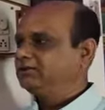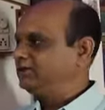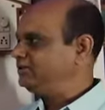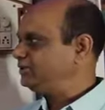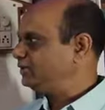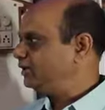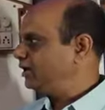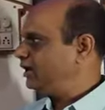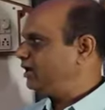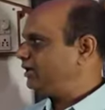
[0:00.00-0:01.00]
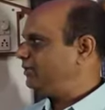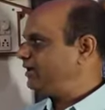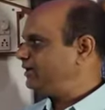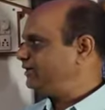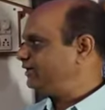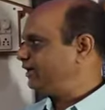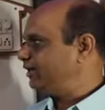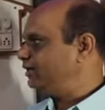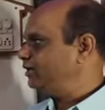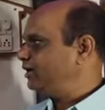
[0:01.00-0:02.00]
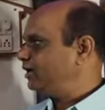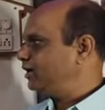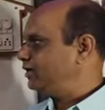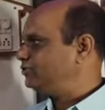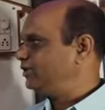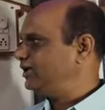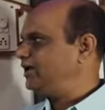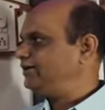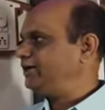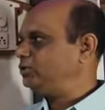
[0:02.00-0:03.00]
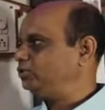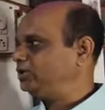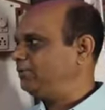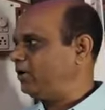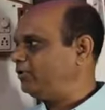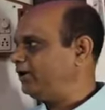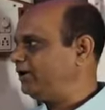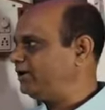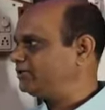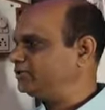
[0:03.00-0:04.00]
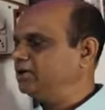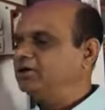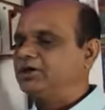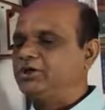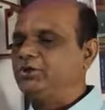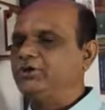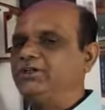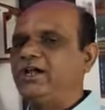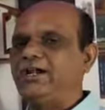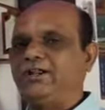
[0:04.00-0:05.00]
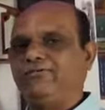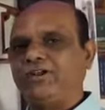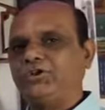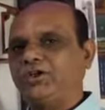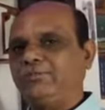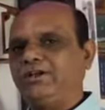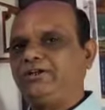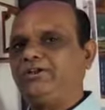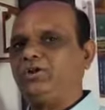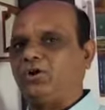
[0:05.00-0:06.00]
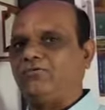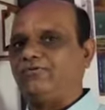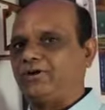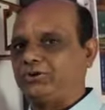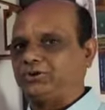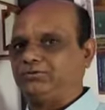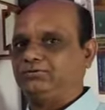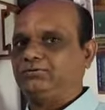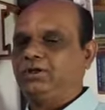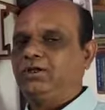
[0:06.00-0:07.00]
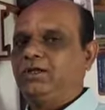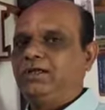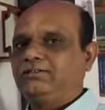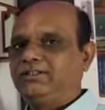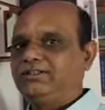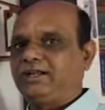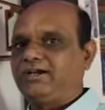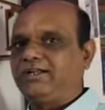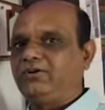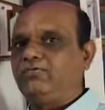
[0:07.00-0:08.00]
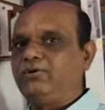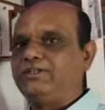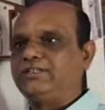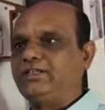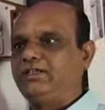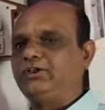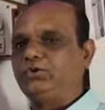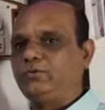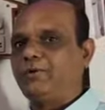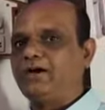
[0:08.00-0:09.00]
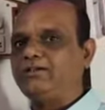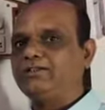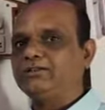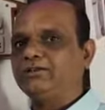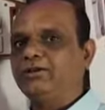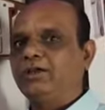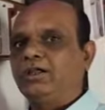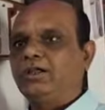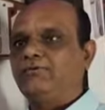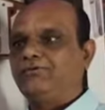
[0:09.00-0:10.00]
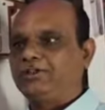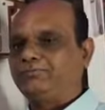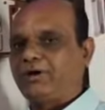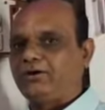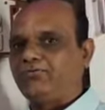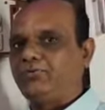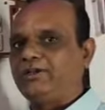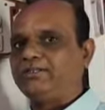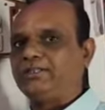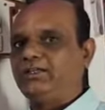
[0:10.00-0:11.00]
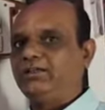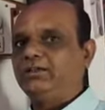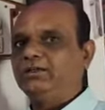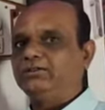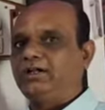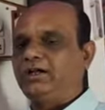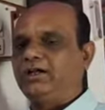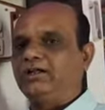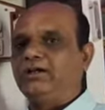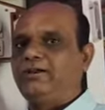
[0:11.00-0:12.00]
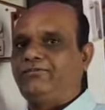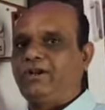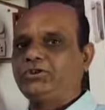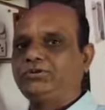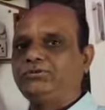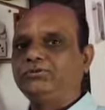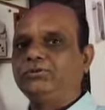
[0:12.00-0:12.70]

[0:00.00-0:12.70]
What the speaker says: This Riemann integral is related to the boundedness, continuity and differentiability of a function. This article we will see in two parts. In first part we will see the definition,